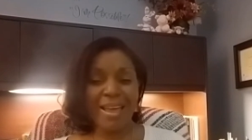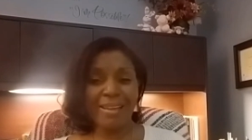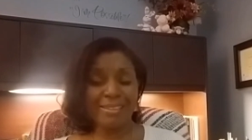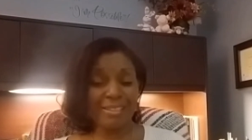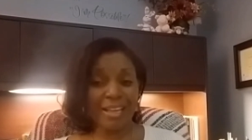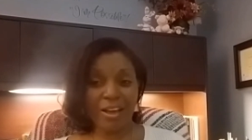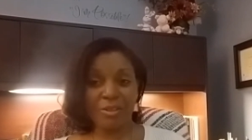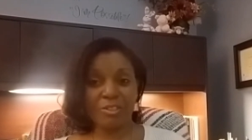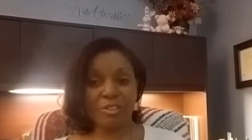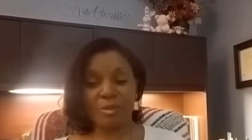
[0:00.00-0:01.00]
acting
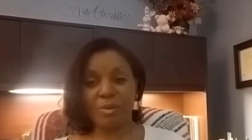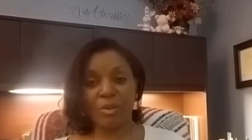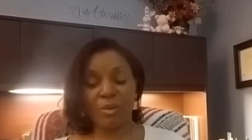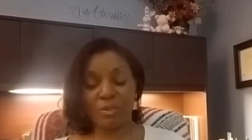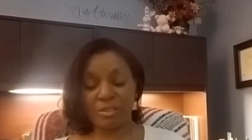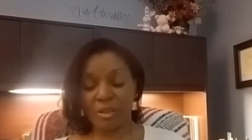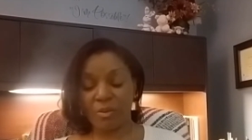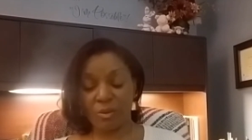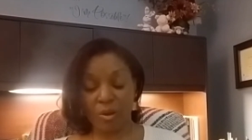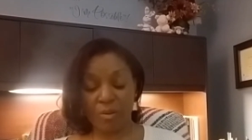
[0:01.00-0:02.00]
out in some other
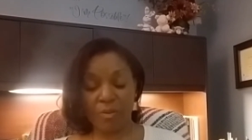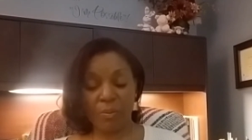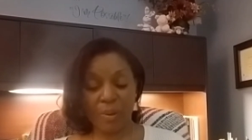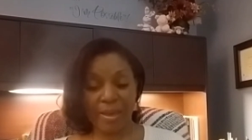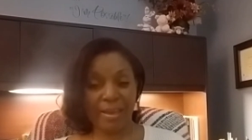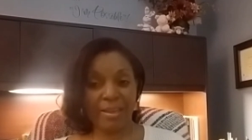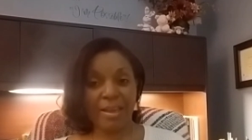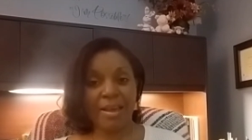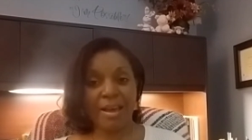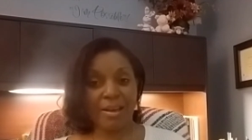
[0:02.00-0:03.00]
sort of the way
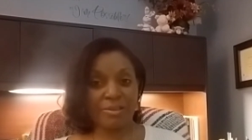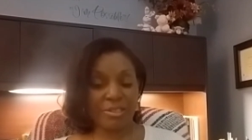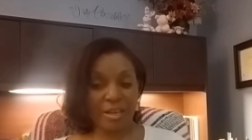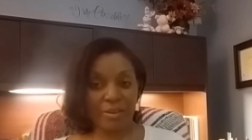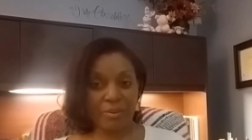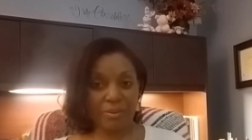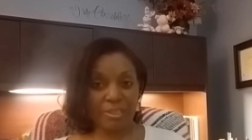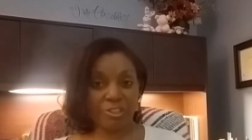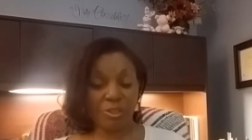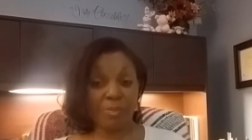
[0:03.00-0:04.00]
outside of the
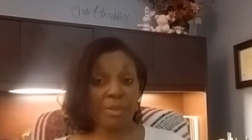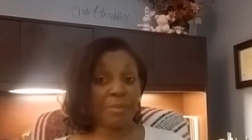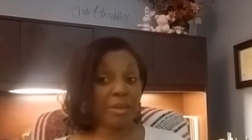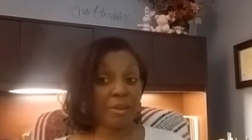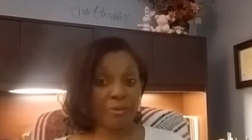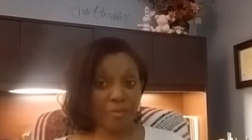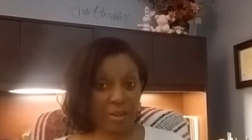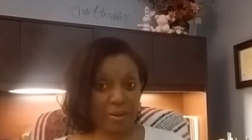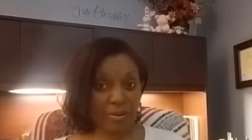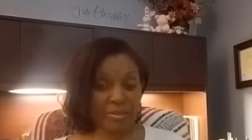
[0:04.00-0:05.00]
relationship, maybe an
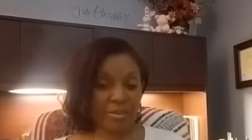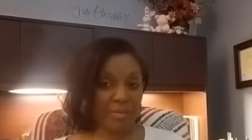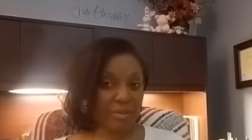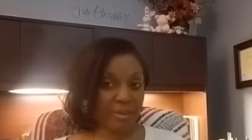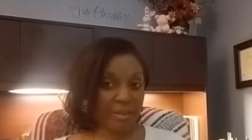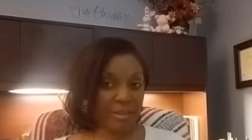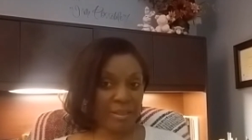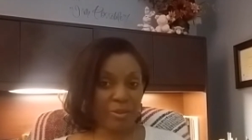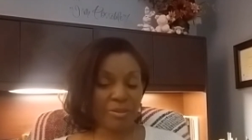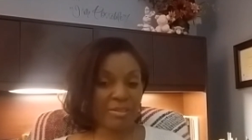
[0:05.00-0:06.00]
affair or something like
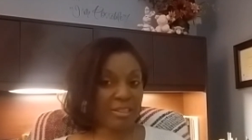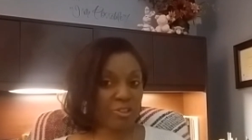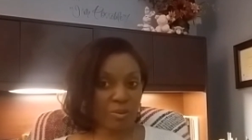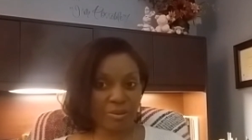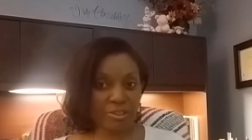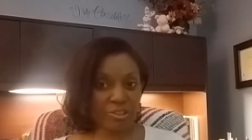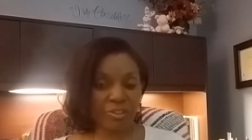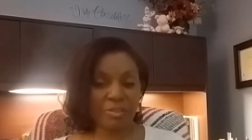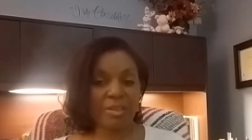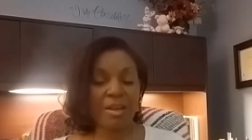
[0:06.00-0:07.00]
that, or a sexual
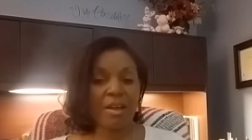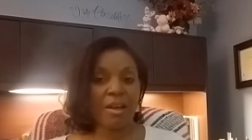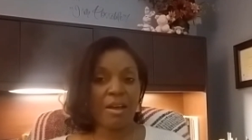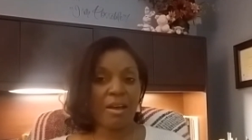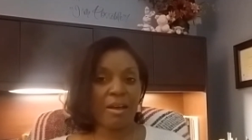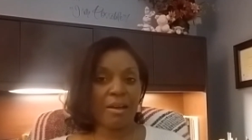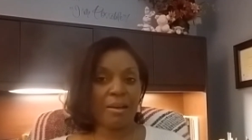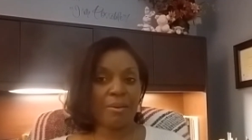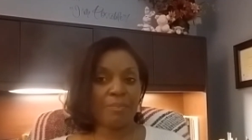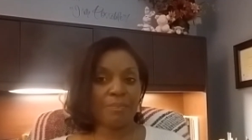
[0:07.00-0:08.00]
addiction,
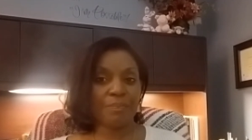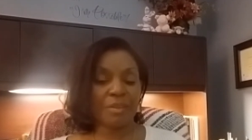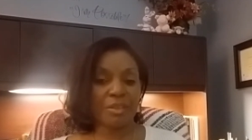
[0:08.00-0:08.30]
and